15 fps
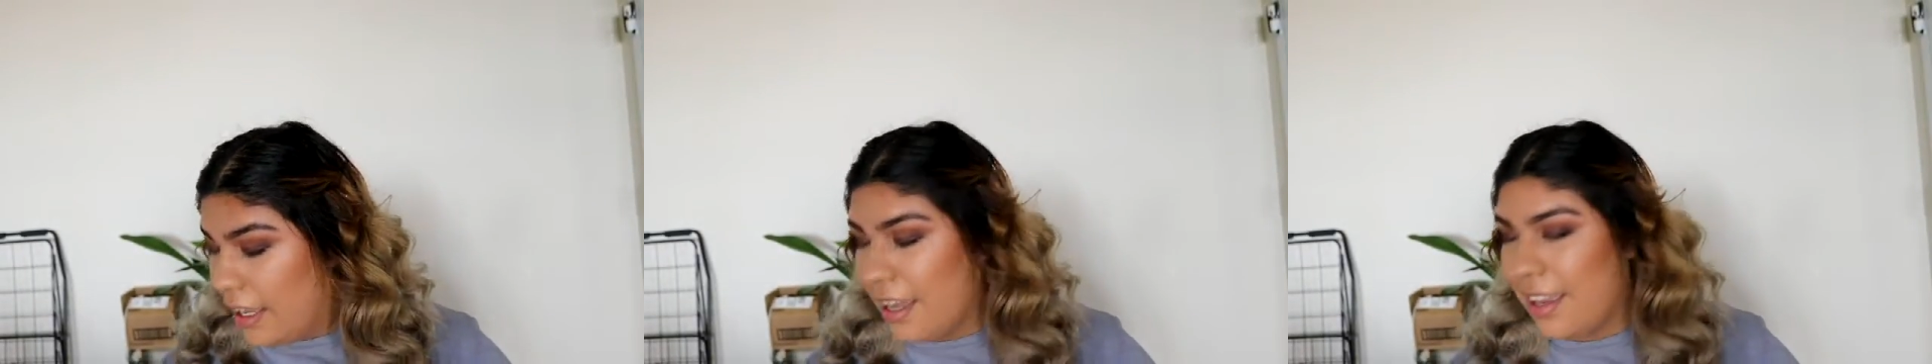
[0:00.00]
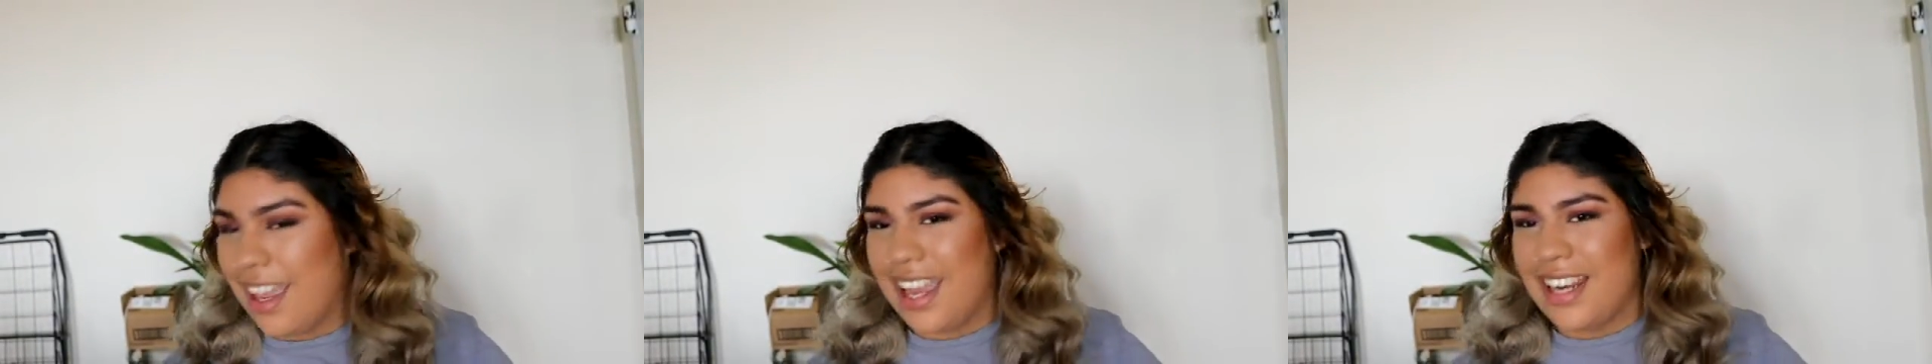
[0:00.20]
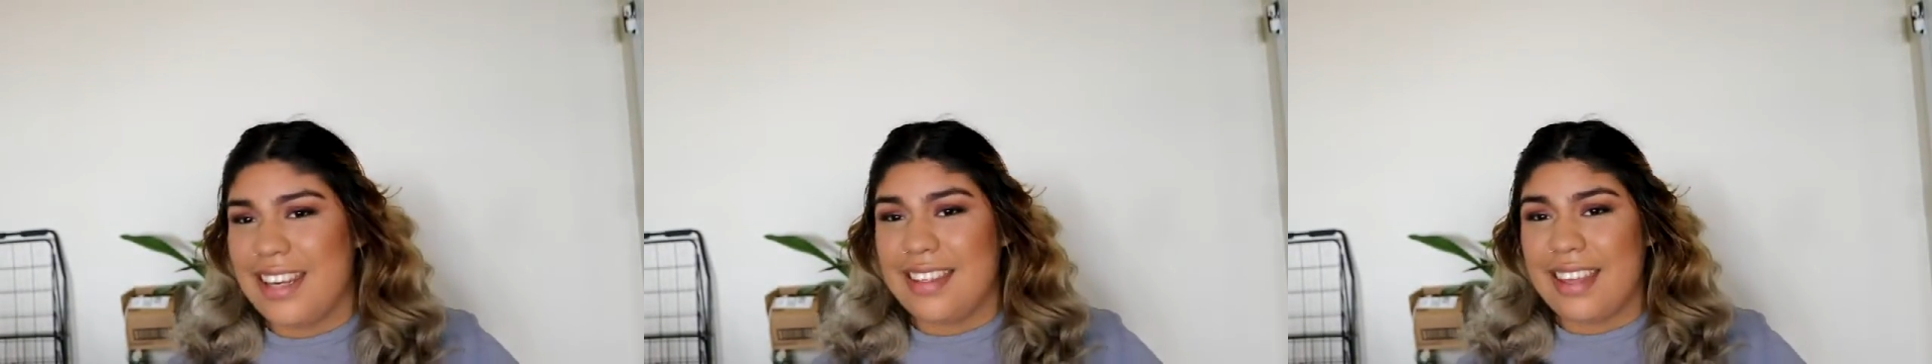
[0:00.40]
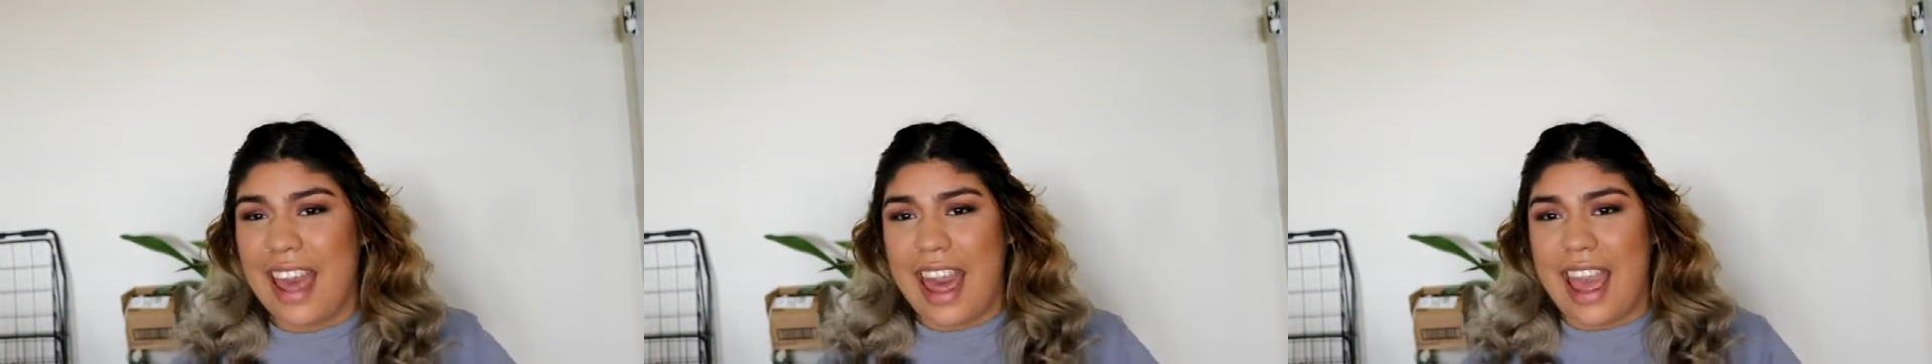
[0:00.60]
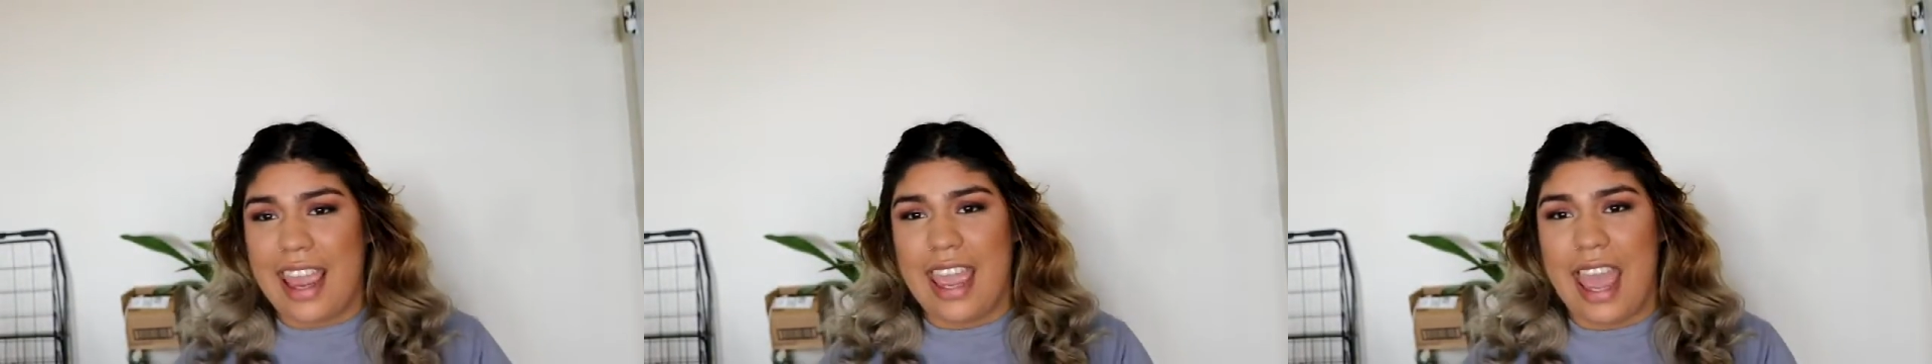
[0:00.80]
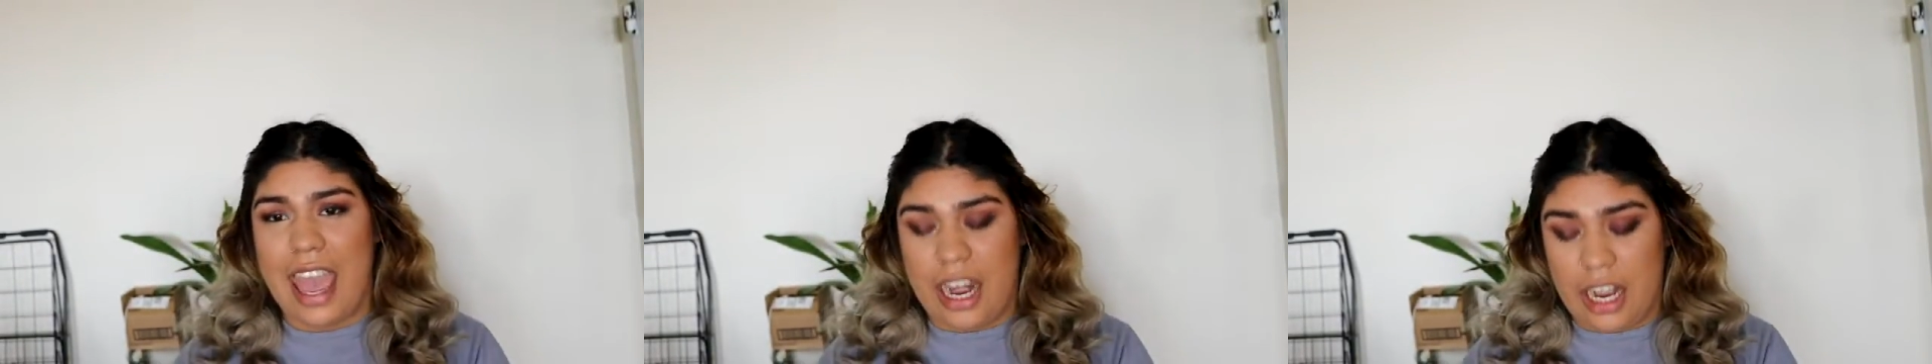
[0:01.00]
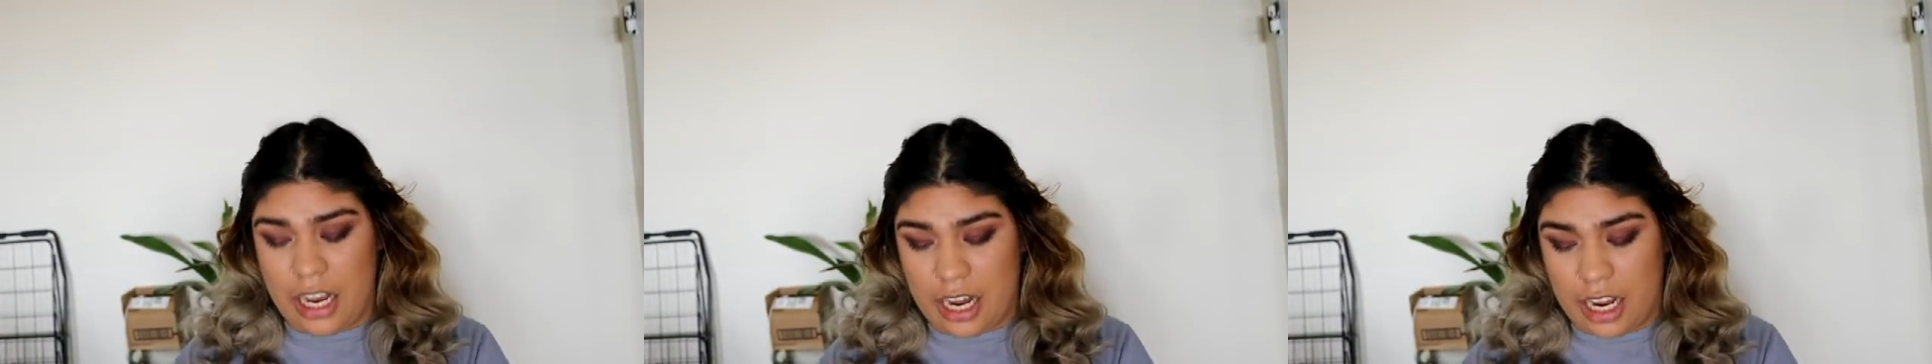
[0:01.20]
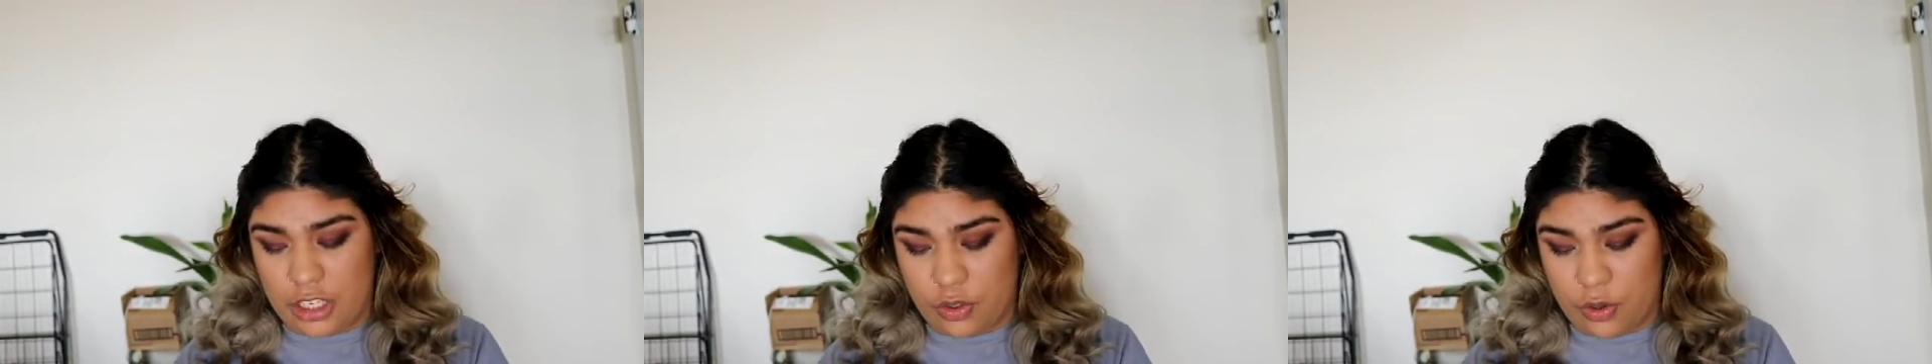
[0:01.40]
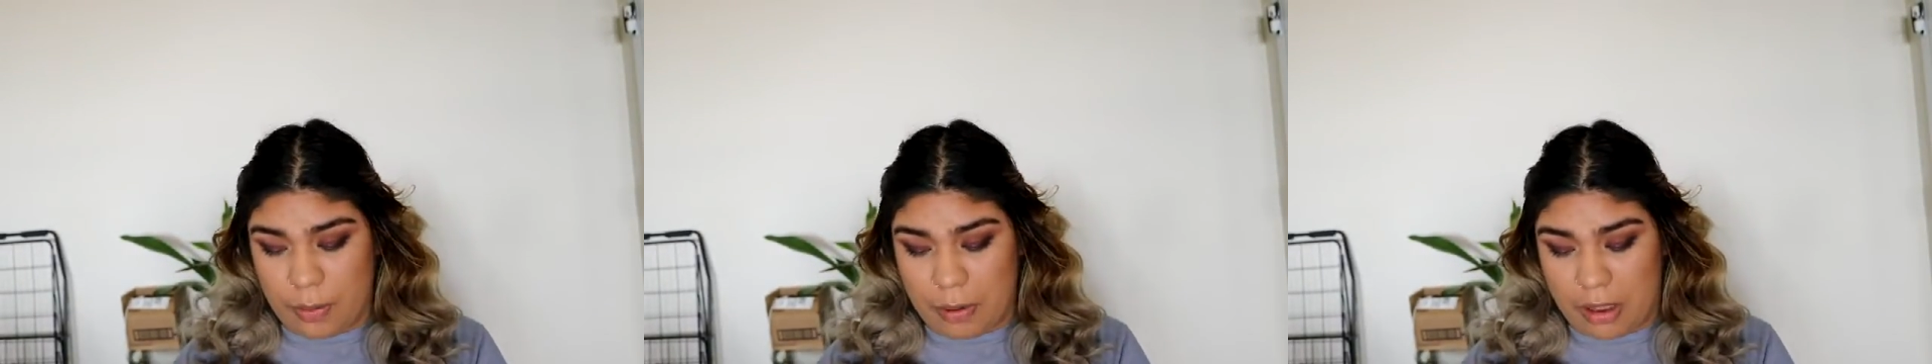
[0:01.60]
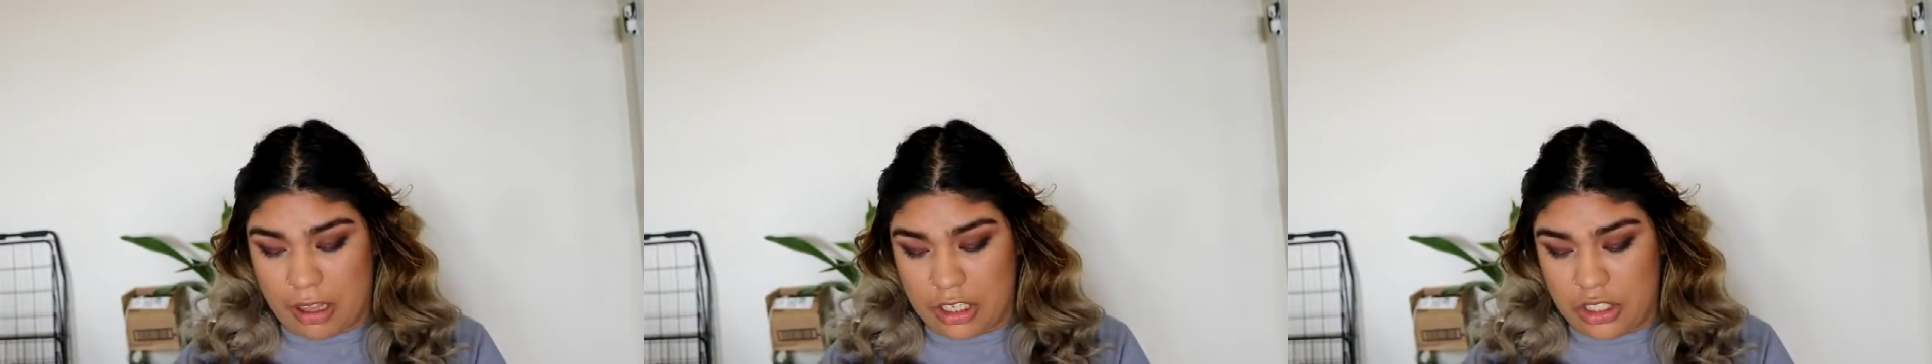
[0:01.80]
again, it's high end and I do
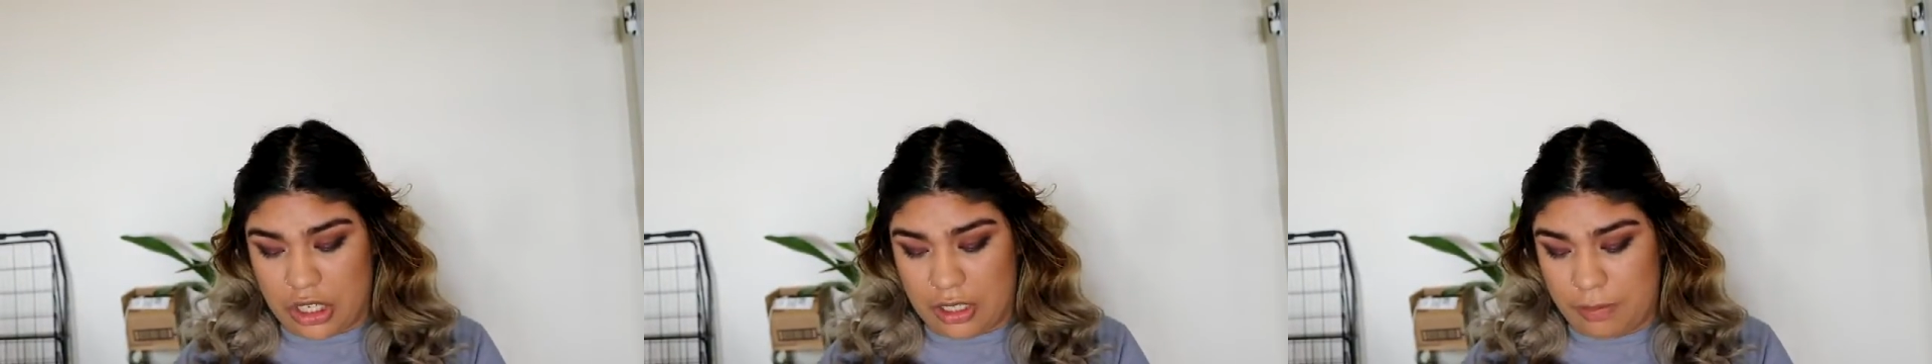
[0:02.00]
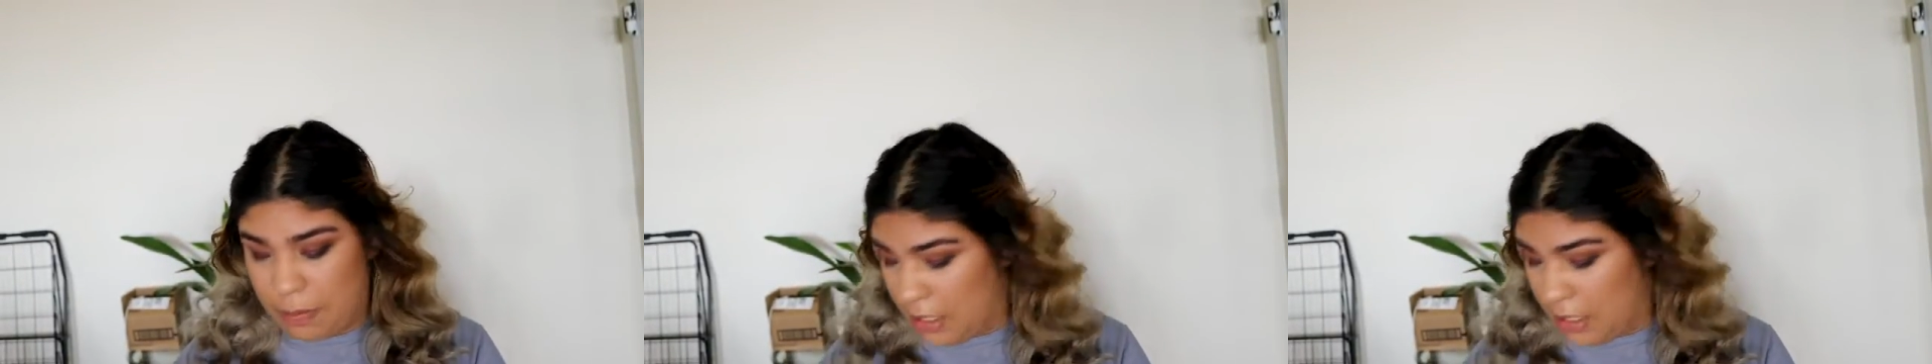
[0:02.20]
apologize,